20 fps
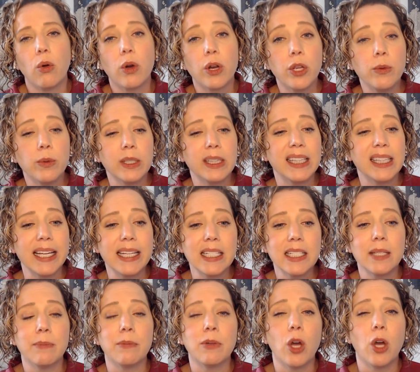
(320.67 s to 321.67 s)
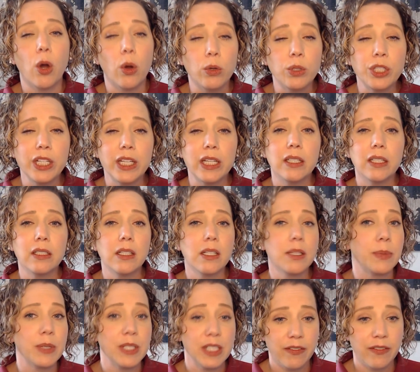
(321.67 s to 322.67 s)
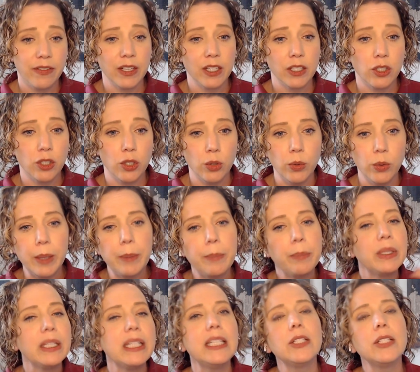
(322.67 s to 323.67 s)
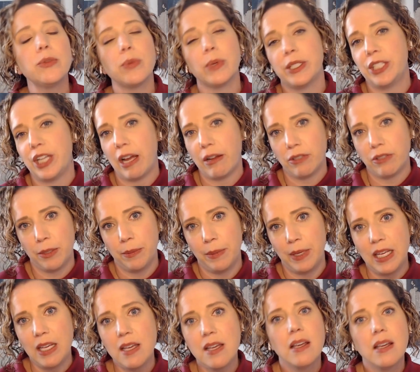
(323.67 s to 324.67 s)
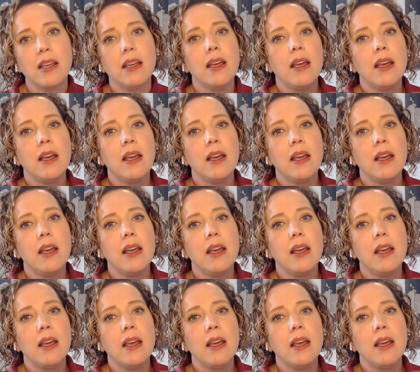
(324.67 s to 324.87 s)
or you would like some coaching specific to it, please reach out to me.